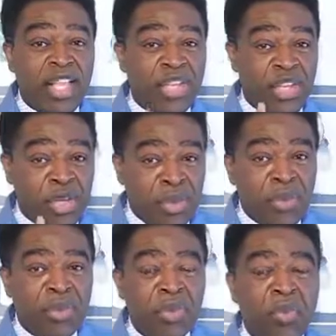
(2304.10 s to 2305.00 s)

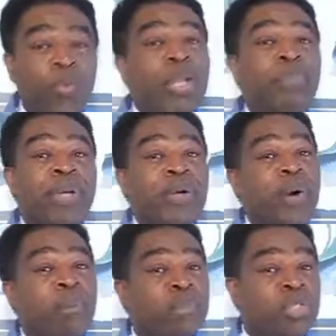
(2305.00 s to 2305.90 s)
you will
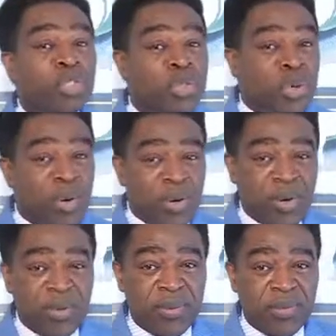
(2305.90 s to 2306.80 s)
become drunk.
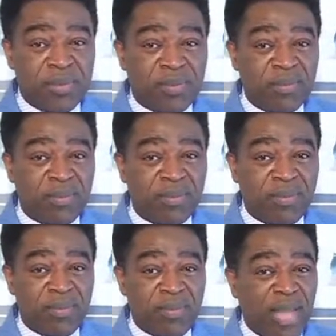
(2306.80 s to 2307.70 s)

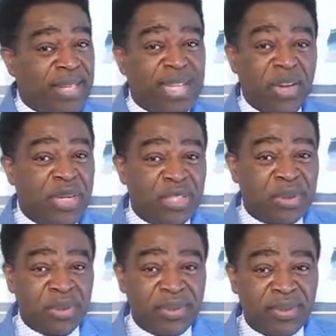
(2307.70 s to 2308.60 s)
I tell you the
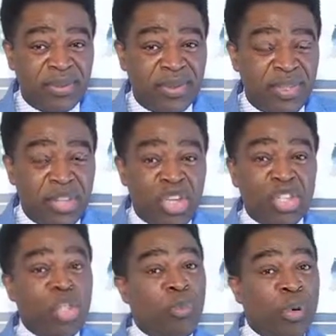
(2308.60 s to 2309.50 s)
truth.
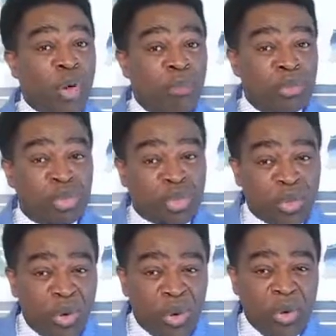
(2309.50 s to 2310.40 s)
You become
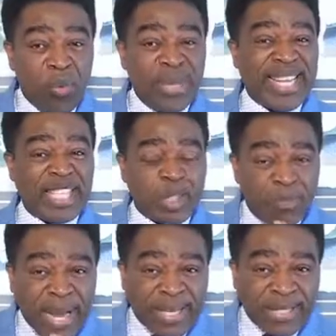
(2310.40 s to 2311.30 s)
drunk with
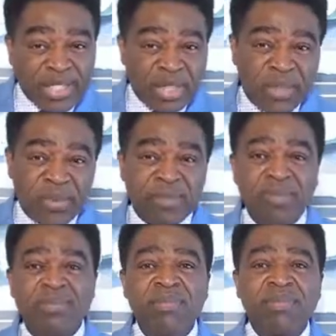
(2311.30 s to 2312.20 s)
expectation.
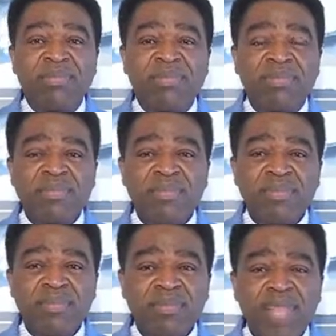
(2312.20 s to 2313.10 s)
Amen.
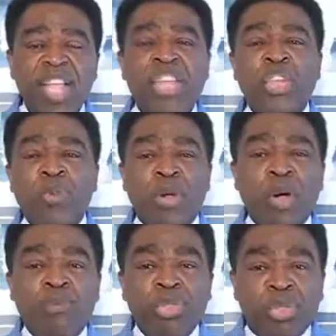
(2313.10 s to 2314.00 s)
You
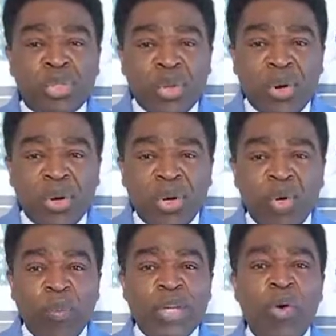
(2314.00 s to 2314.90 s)
become
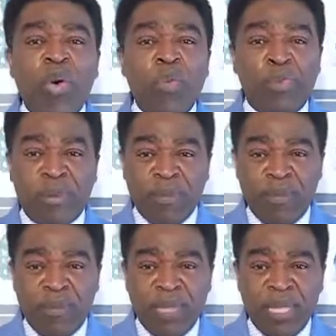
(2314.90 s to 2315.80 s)
drunk with hope.
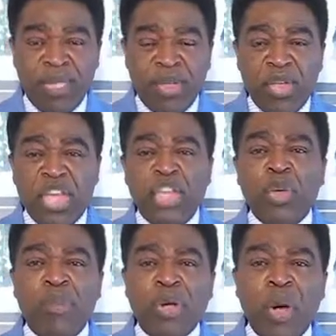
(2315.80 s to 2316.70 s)

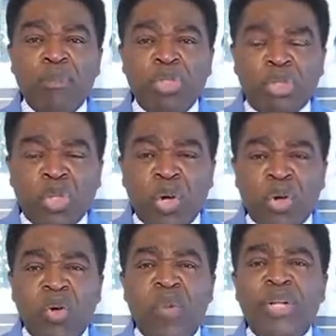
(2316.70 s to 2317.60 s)
You become
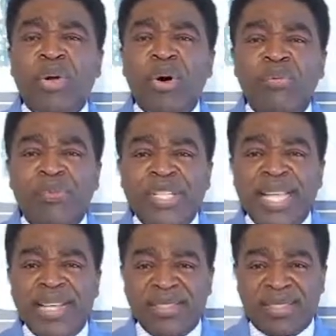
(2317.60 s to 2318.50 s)
drunk with
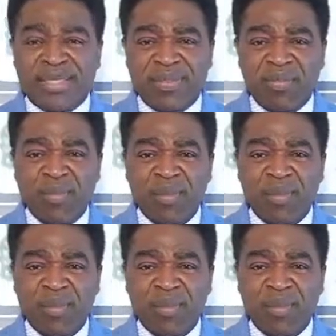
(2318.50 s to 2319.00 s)
confidence.